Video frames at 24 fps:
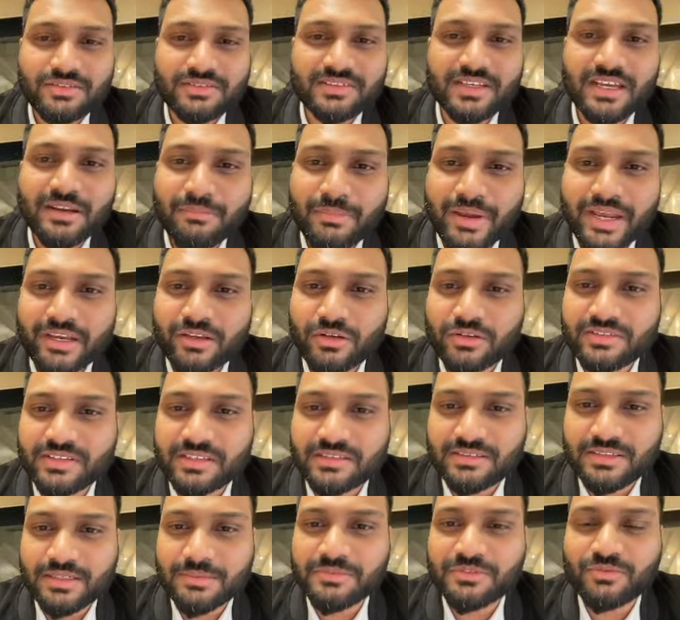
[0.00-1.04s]
Sun
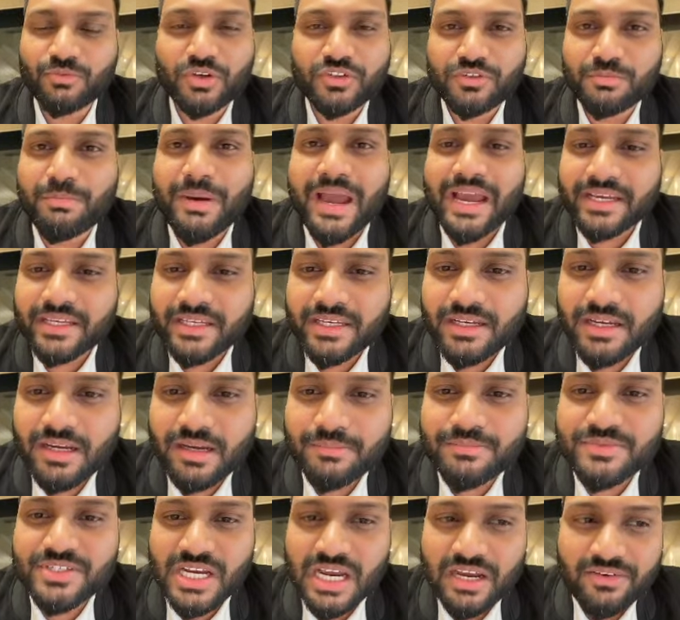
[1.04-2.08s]
Microsystems was backing
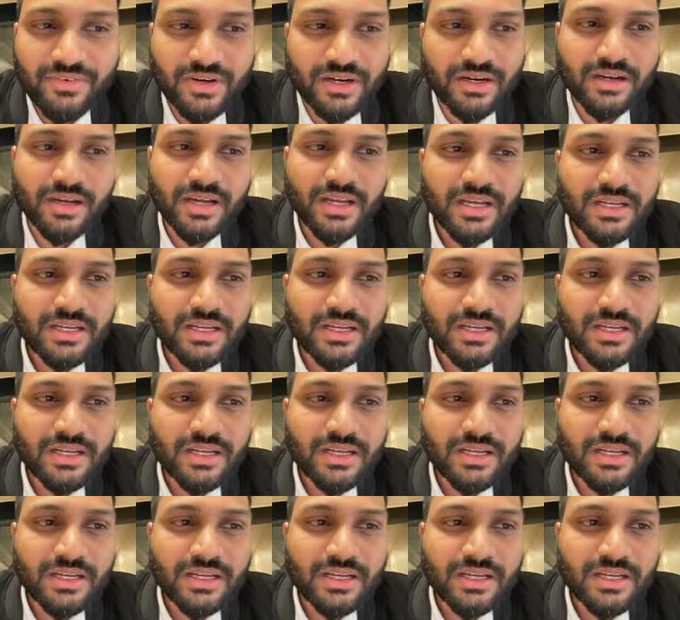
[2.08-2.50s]
up Java.